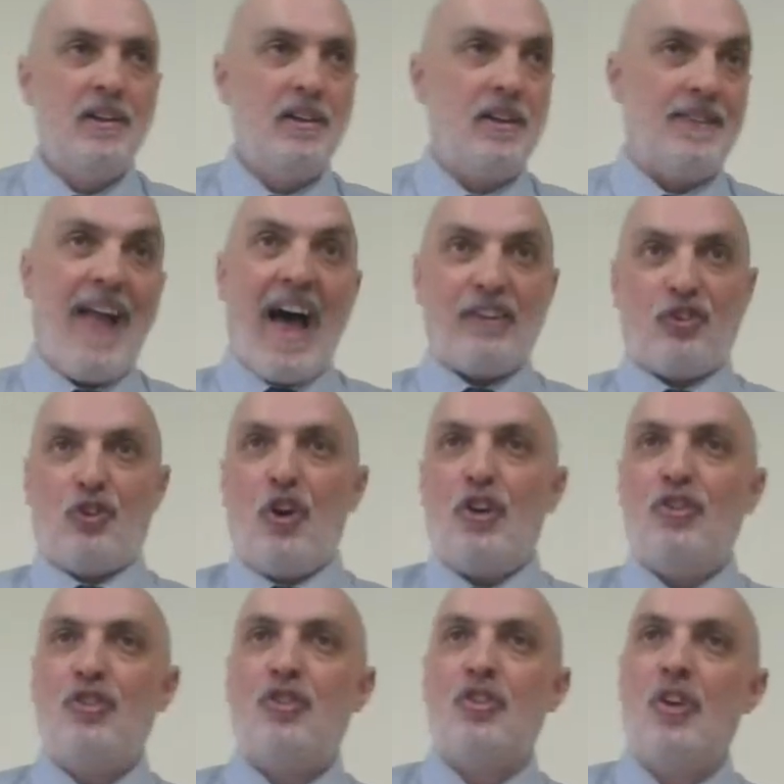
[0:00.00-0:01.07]

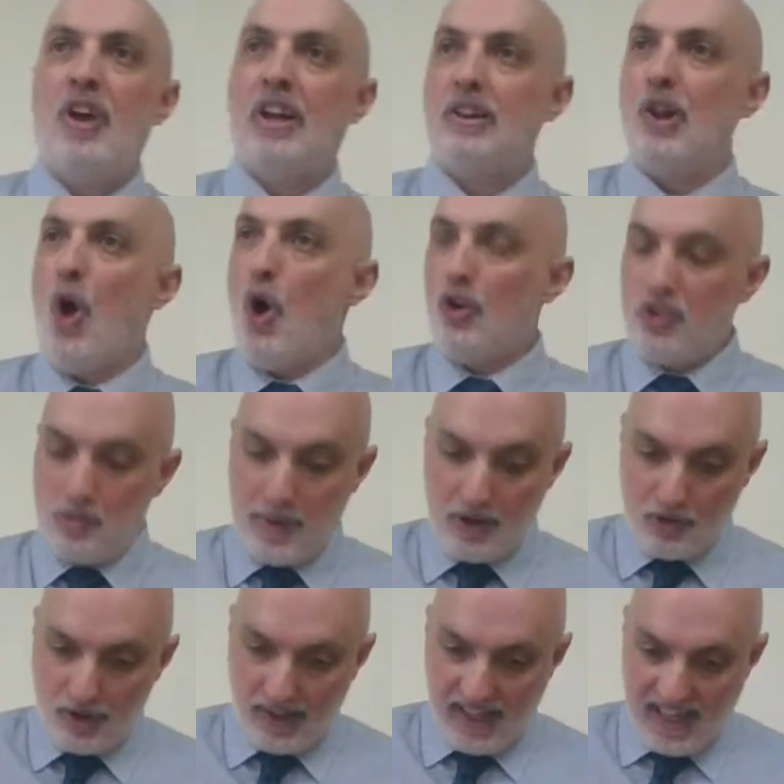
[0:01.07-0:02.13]
Lazarus had longed to be
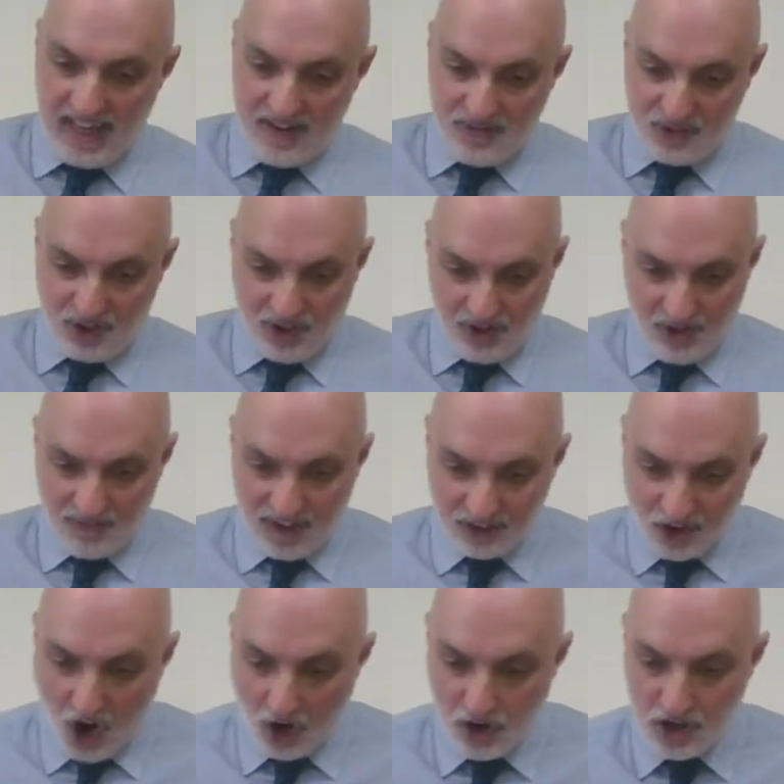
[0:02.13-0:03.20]
relieved of his
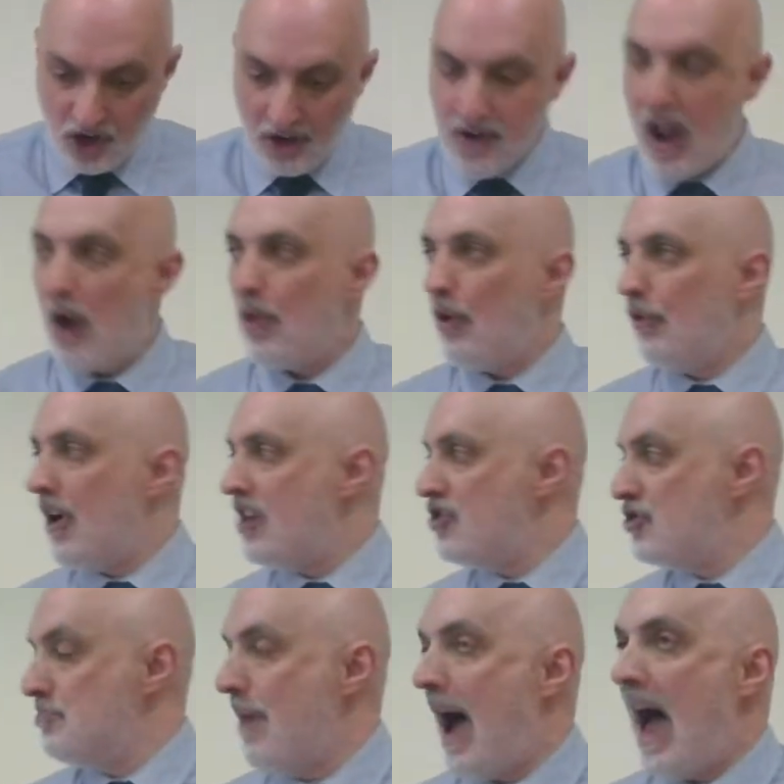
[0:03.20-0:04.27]
hunger. Now the
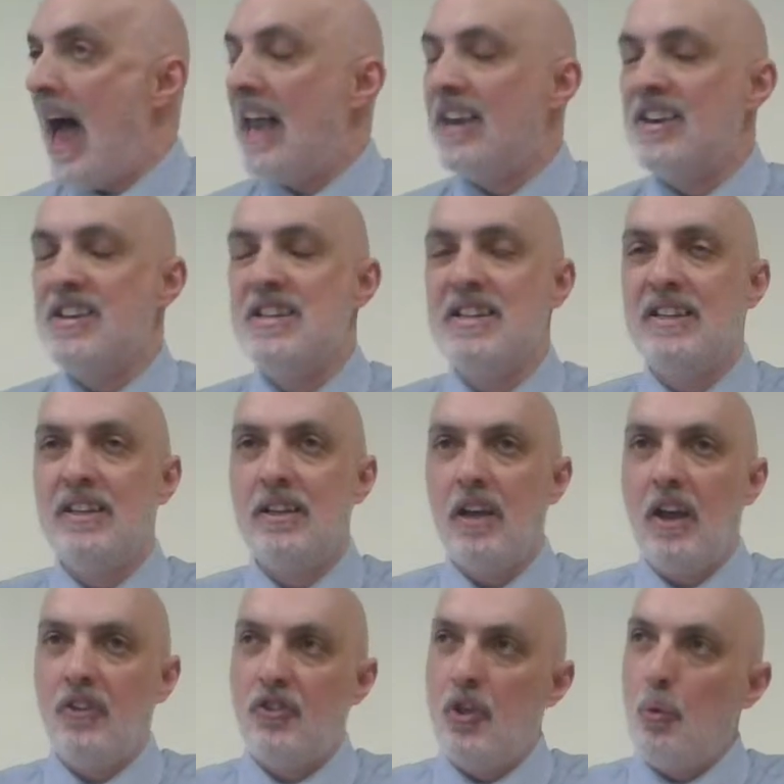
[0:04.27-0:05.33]
rich man
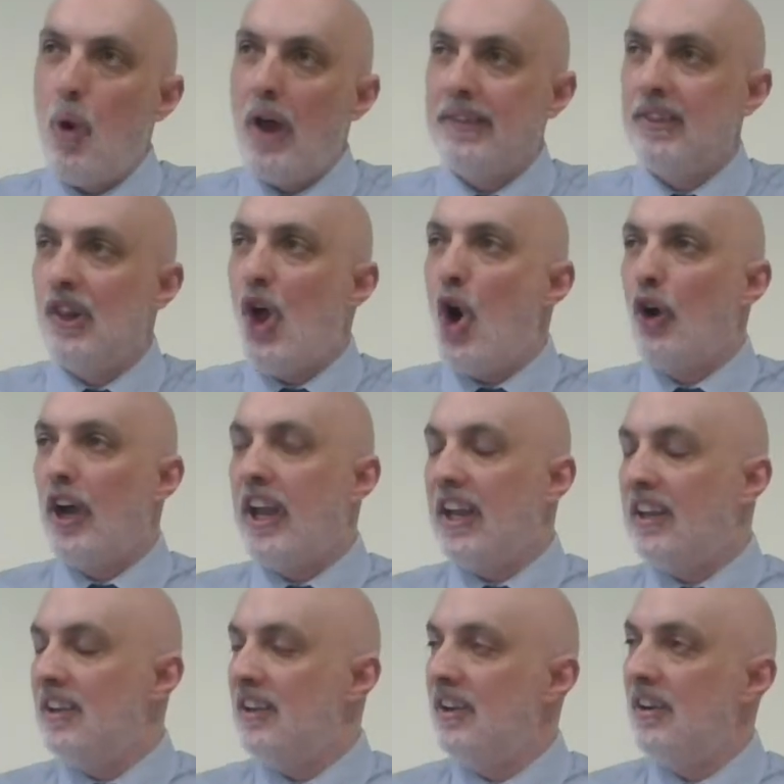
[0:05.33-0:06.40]
is the one
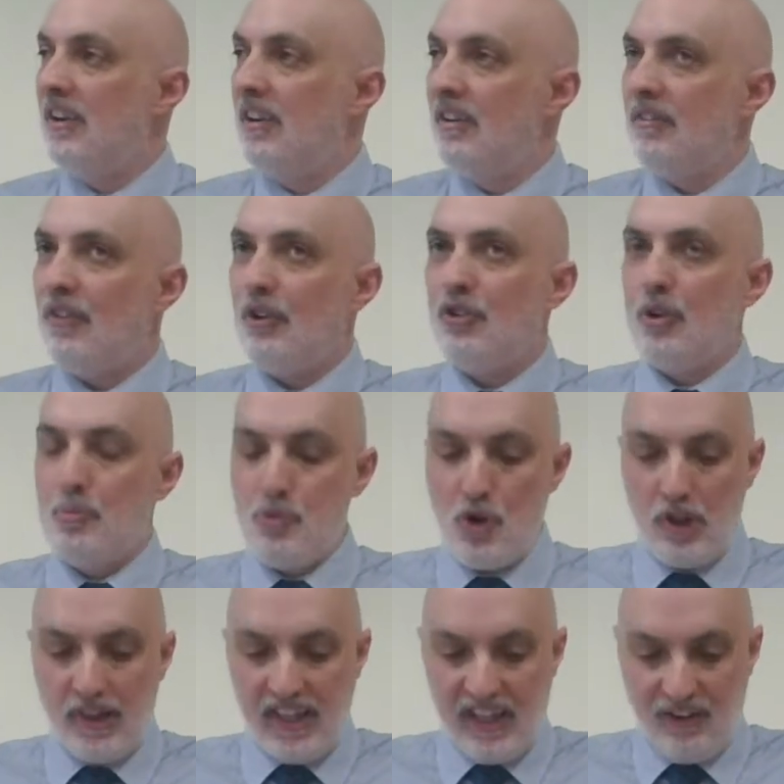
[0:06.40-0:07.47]
longing for some
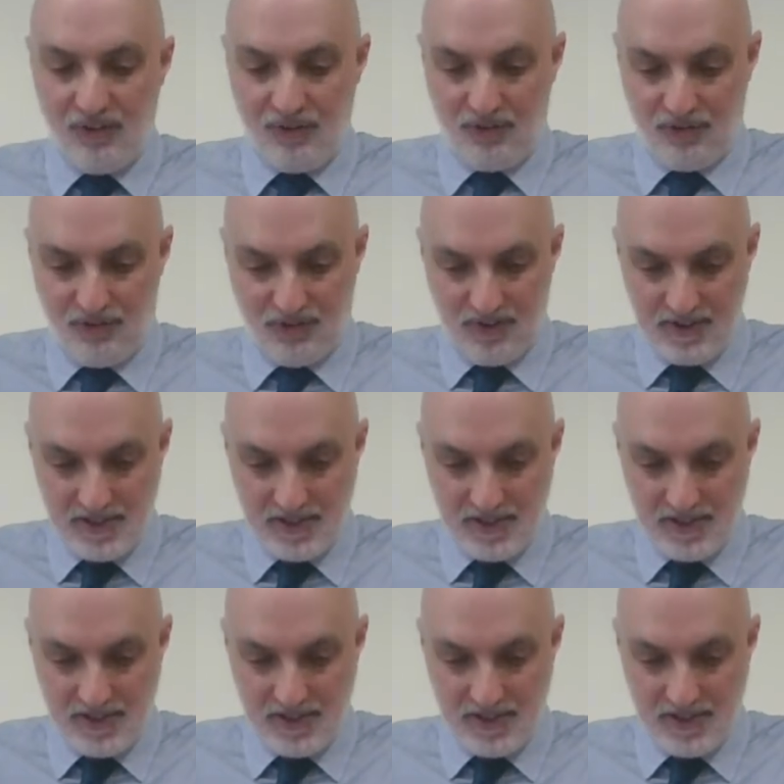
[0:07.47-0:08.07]
relief.